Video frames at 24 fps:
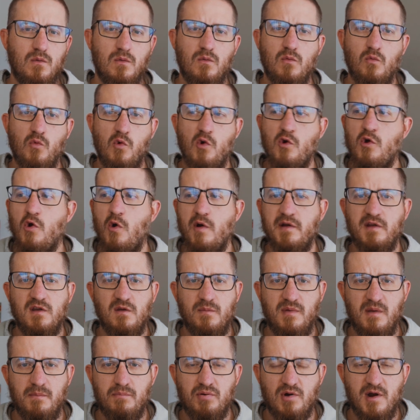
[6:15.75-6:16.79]
we're going to
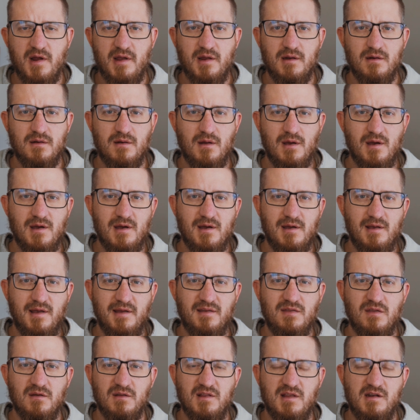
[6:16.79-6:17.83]
be praying uh,
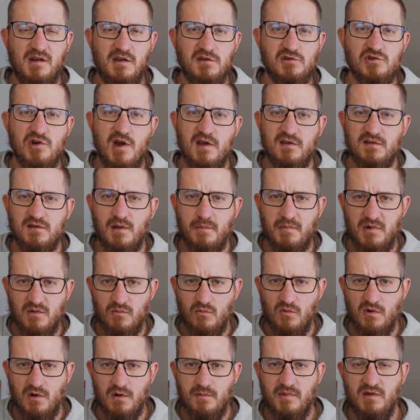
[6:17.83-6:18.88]
like the litany trust i'm gonna
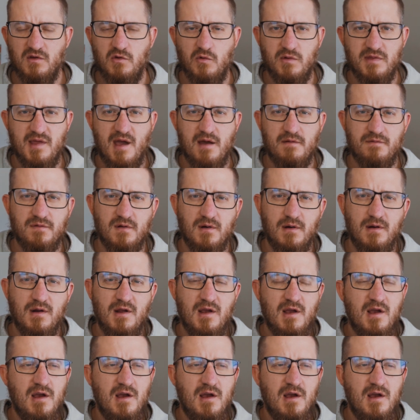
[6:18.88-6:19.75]
we're gonna be doing that for